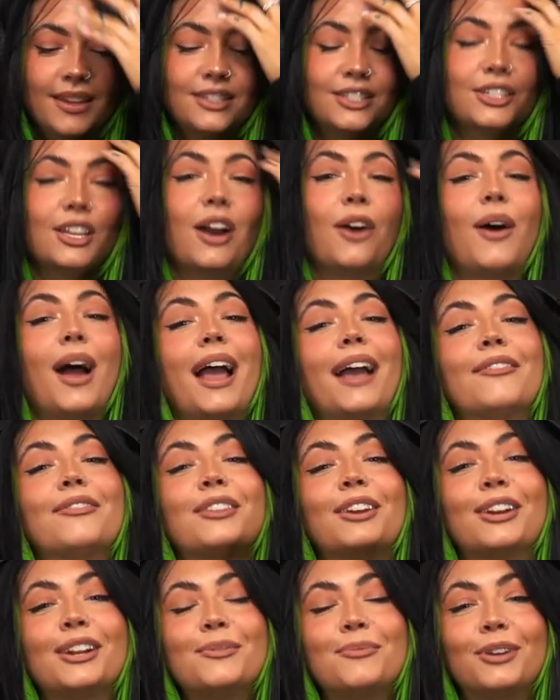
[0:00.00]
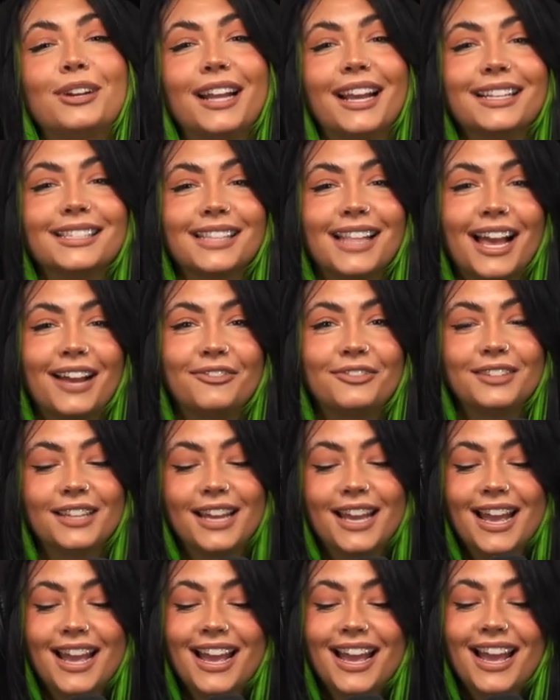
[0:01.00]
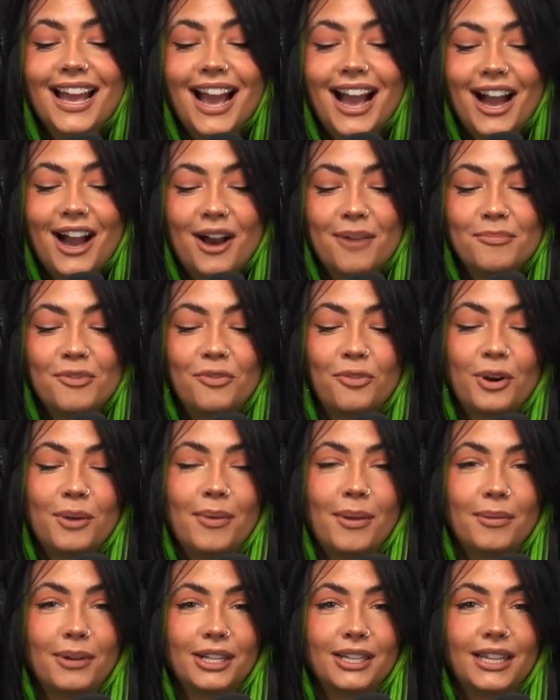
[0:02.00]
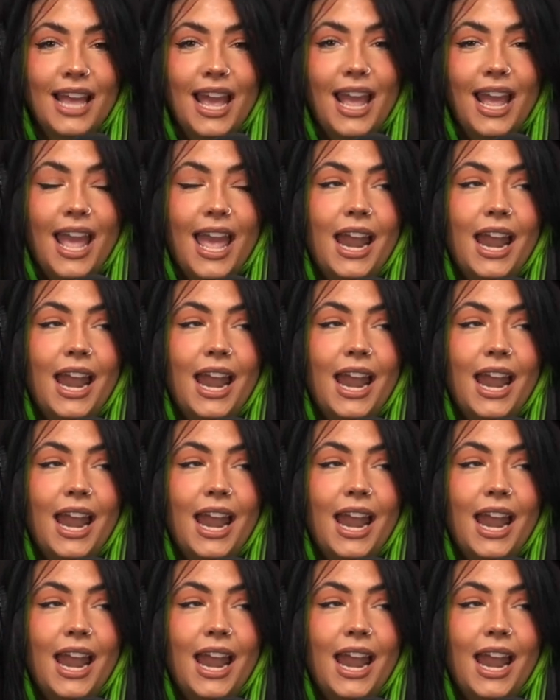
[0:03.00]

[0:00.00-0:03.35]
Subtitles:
So I have 30 more days left before my birthday.